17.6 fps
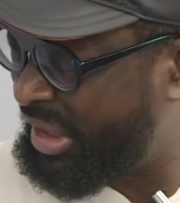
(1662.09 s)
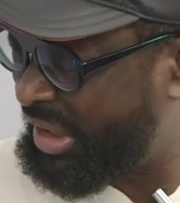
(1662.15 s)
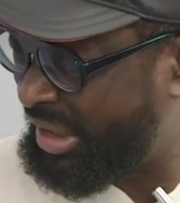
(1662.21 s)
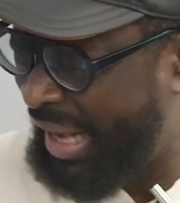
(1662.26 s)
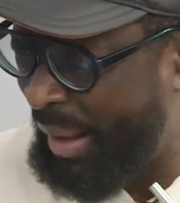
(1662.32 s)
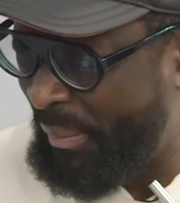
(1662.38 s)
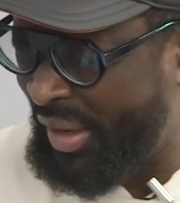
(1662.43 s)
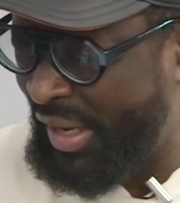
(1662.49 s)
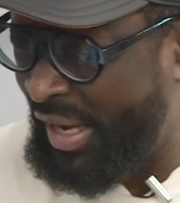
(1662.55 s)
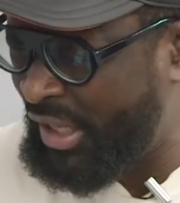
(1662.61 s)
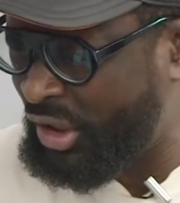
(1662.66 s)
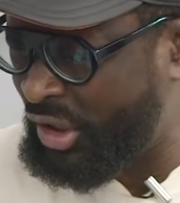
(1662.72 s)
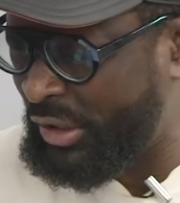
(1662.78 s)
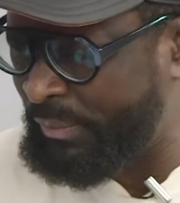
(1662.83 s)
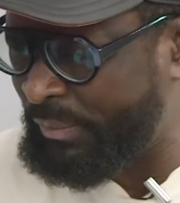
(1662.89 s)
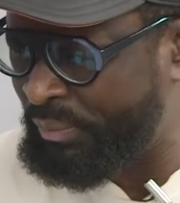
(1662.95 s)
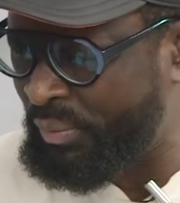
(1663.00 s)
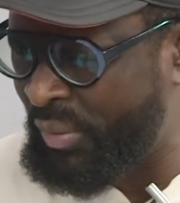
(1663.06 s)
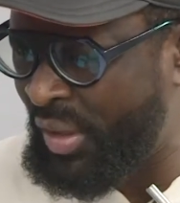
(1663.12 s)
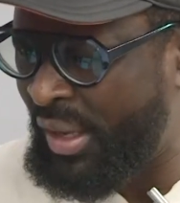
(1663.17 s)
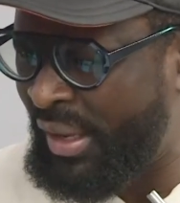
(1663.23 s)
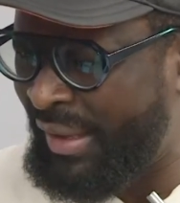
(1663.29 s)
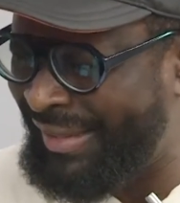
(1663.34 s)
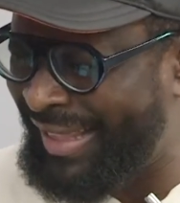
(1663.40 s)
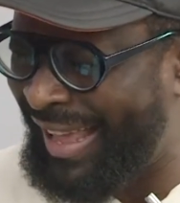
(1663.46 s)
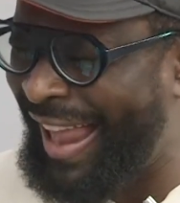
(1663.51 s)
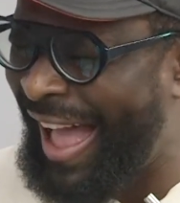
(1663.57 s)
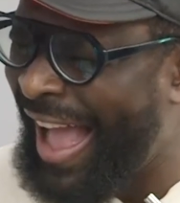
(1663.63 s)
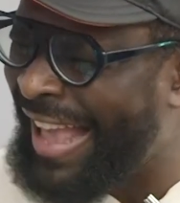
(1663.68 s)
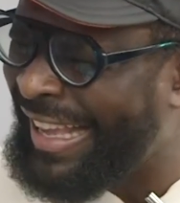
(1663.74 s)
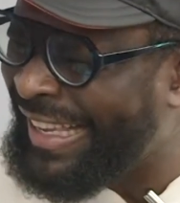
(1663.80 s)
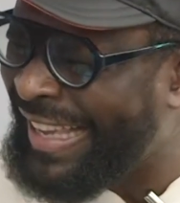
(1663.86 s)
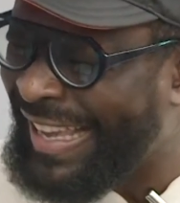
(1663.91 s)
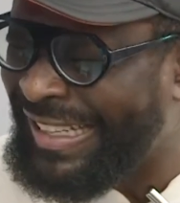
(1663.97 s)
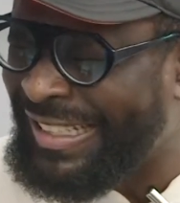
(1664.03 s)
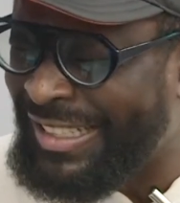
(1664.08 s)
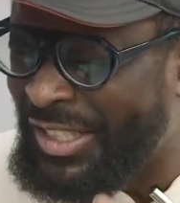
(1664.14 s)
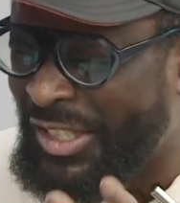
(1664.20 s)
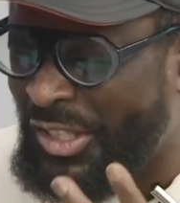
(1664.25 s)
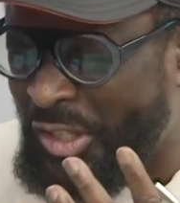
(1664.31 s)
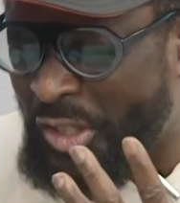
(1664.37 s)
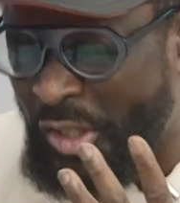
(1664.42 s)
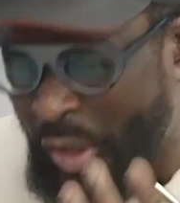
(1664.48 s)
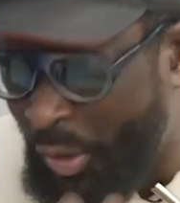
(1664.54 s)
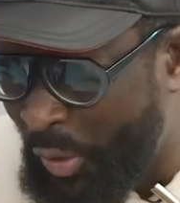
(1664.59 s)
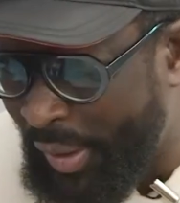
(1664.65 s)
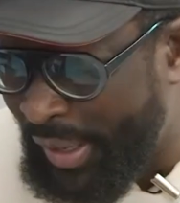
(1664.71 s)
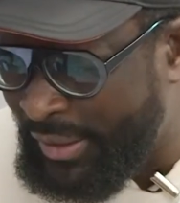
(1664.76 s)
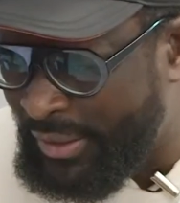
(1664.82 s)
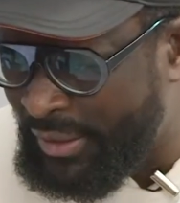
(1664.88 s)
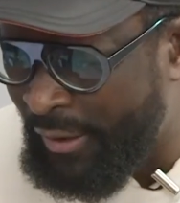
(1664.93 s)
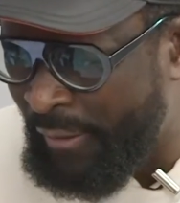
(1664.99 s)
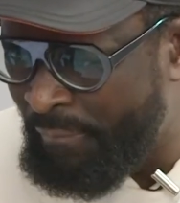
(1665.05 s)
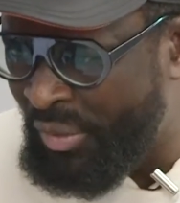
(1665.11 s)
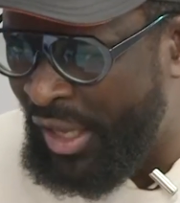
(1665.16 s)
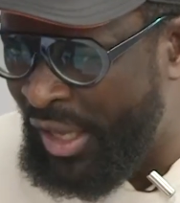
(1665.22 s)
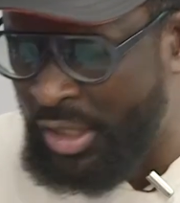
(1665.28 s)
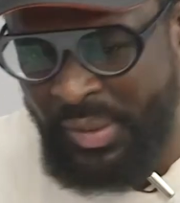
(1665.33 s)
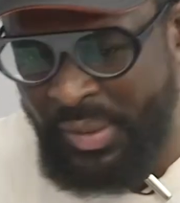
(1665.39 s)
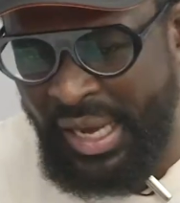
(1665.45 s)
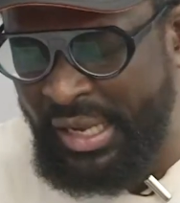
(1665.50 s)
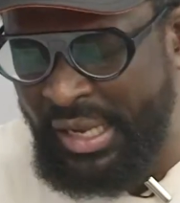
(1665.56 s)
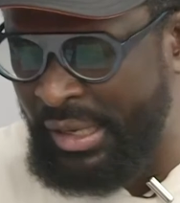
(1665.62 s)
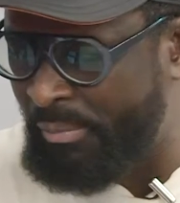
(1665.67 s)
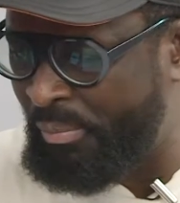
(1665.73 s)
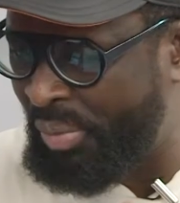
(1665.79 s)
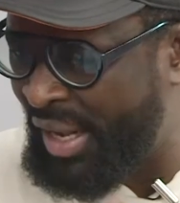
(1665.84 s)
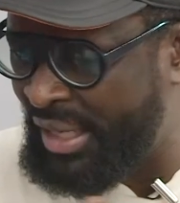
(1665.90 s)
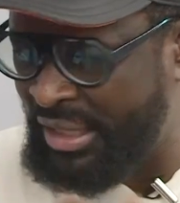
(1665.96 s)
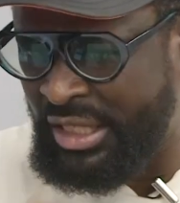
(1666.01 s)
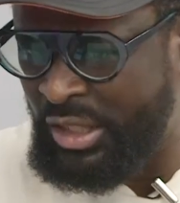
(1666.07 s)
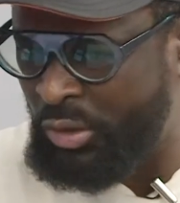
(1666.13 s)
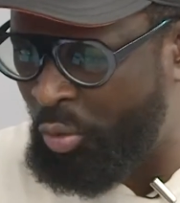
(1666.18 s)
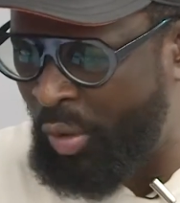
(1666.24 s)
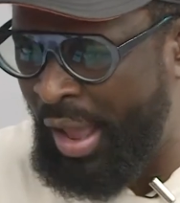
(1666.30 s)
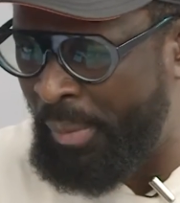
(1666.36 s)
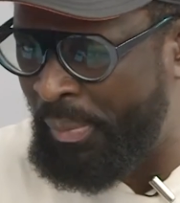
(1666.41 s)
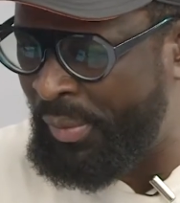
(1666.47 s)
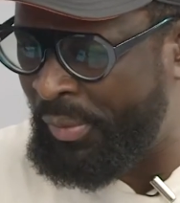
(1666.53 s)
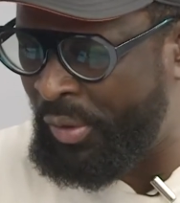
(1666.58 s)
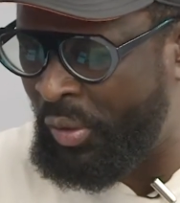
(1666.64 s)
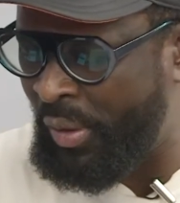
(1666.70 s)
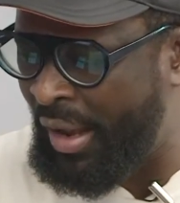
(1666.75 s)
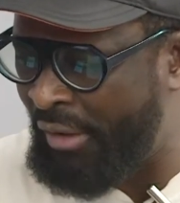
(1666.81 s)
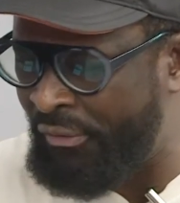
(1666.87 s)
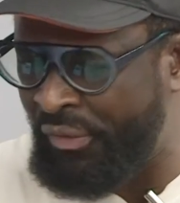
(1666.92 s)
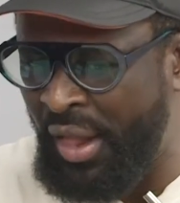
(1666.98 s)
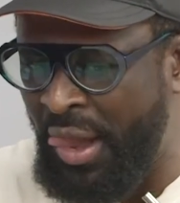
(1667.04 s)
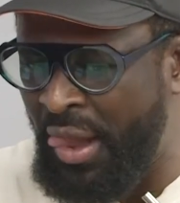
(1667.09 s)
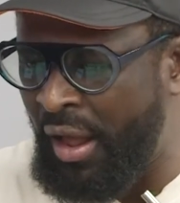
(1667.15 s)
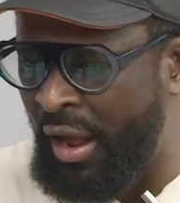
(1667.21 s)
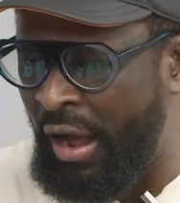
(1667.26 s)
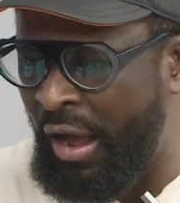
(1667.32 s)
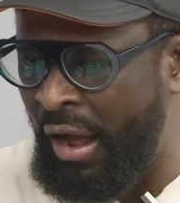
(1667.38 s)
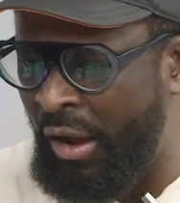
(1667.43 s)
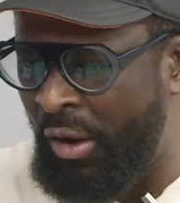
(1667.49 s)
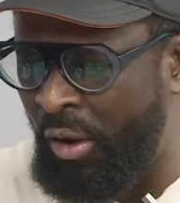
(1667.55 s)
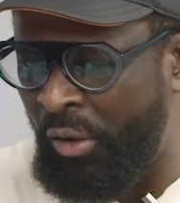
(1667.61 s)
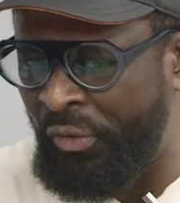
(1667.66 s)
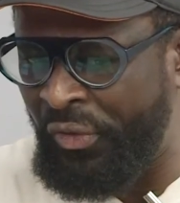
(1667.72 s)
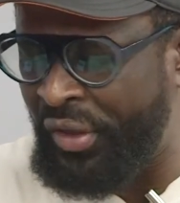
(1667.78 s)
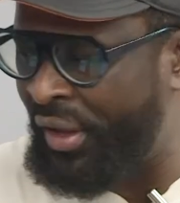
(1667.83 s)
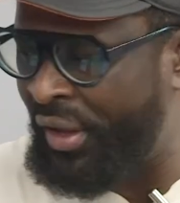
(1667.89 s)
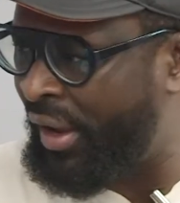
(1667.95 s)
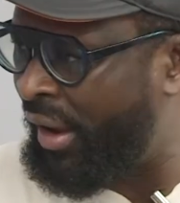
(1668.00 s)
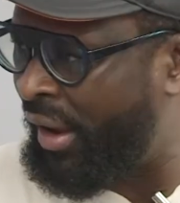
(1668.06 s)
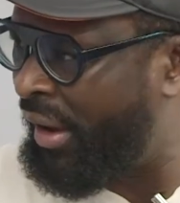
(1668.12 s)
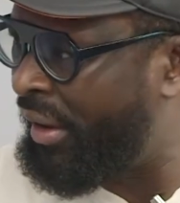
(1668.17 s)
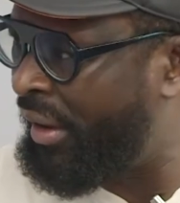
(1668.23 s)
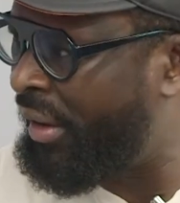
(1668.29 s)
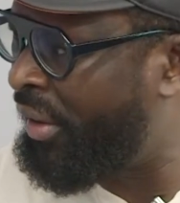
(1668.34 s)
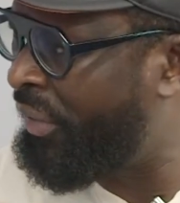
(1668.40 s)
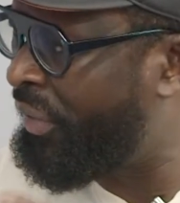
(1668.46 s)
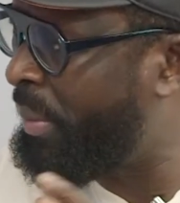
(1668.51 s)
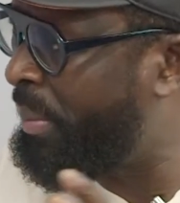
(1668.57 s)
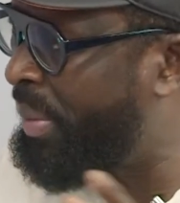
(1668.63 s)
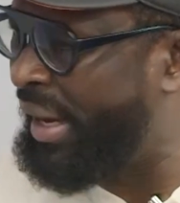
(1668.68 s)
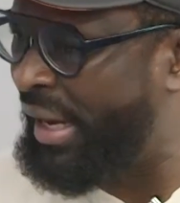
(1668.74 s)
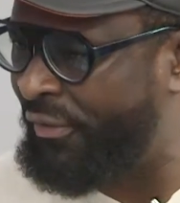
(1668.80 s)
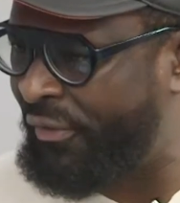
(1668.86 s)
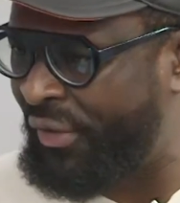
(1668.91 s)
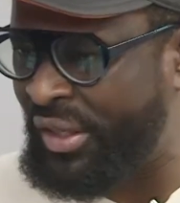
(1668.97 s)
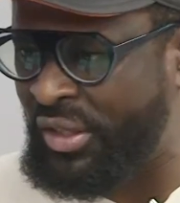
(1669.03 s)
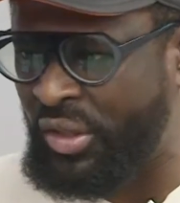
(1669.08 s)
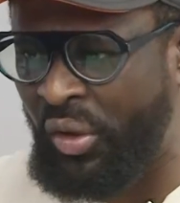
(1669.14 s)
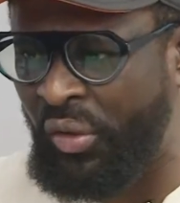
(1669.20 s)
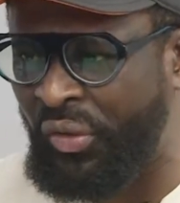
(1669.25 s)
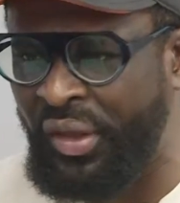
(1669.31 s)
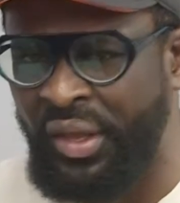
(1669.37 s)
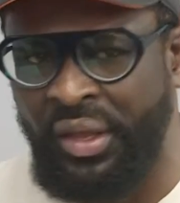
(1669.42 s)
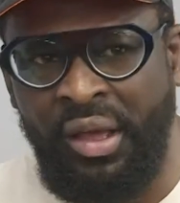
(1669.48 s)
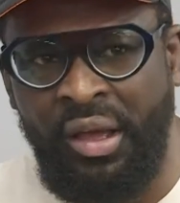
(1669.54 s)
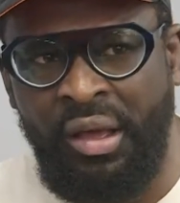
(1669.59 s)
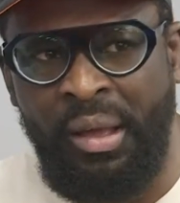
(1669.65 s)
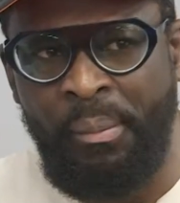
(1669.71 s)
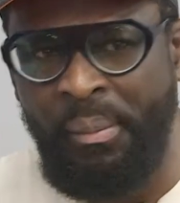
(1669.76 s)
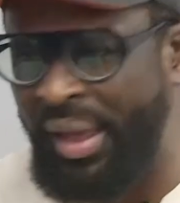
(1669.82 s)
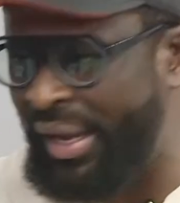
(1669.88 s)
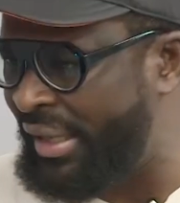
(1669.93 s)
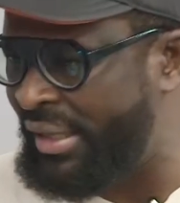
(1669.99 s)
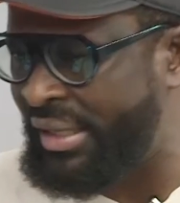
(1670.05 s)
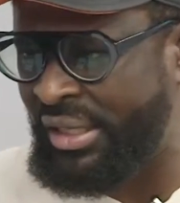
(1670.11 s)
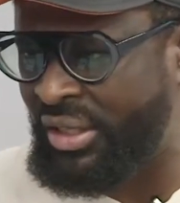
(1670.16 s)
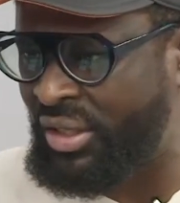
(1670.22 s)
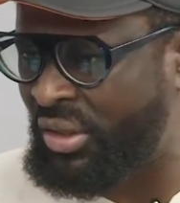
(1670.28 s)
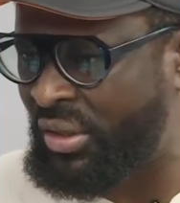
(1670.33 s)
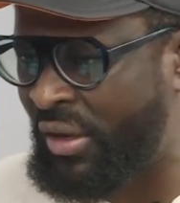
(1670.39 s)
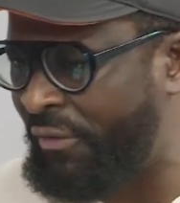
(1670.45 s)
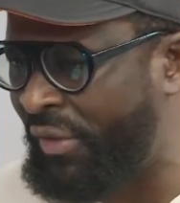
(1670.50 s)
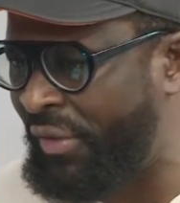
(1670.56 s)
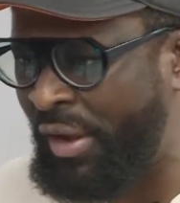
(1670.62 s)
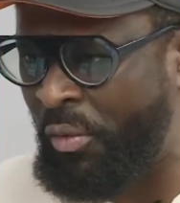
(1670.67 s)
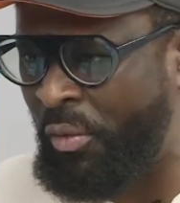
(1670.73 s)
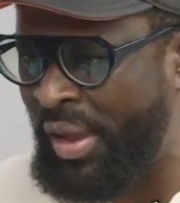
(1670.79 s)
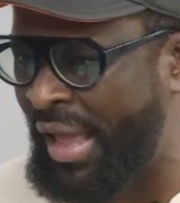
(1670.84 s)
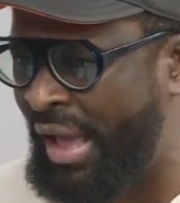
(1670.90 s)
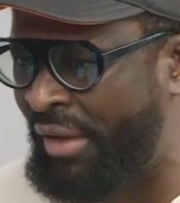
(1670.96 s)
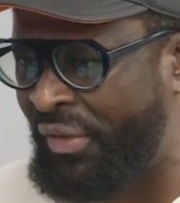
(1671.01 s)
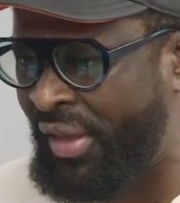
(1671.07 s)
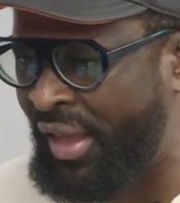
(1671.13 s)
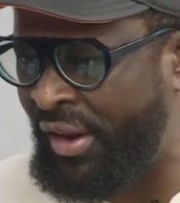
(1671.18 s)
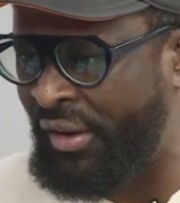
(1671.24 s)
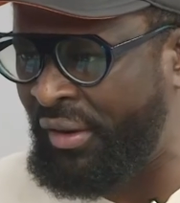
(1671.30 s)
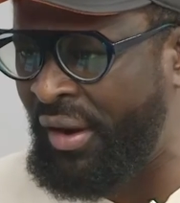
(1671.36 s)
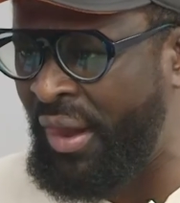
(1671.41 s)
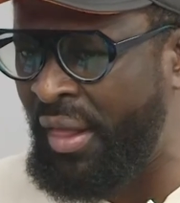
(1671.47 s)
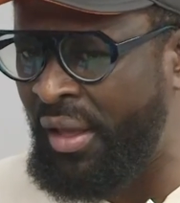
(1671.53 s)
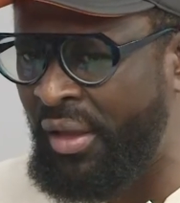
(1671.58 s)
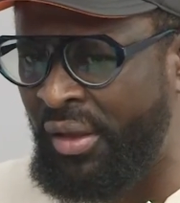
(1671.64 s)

determination that I can do it, especially in places where people don't have all the benefits, all the amenities, stuff that we have here,